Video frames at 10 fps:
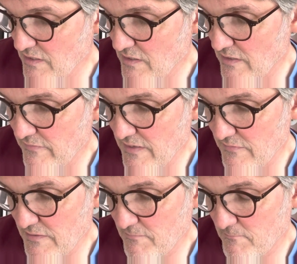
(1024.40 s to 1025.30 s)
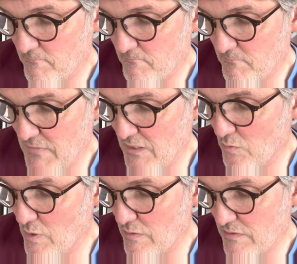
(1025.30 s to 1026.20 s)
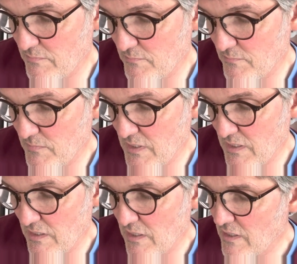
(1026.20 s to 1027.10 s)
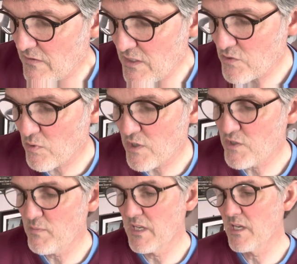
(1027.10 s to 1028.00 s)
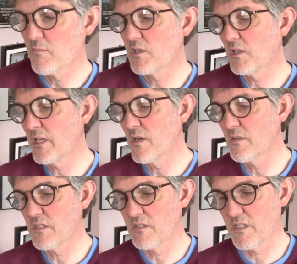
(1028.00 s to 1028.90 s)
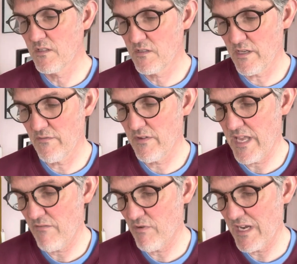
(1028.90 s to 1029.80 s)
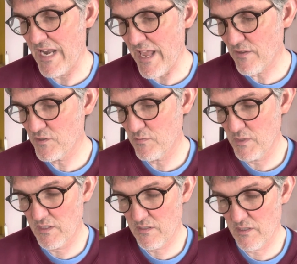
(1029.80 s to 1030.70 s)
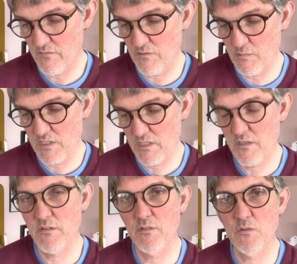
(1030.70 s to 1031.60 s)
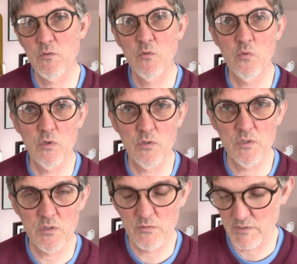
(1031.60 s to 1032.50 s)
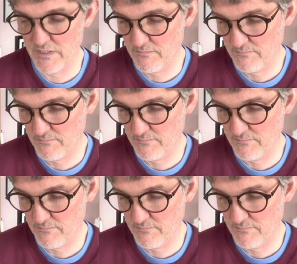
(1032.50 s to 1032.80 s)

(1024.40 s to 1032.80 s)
of heaven." End quote. These words become clear in the sense of a renouncement of the material world only.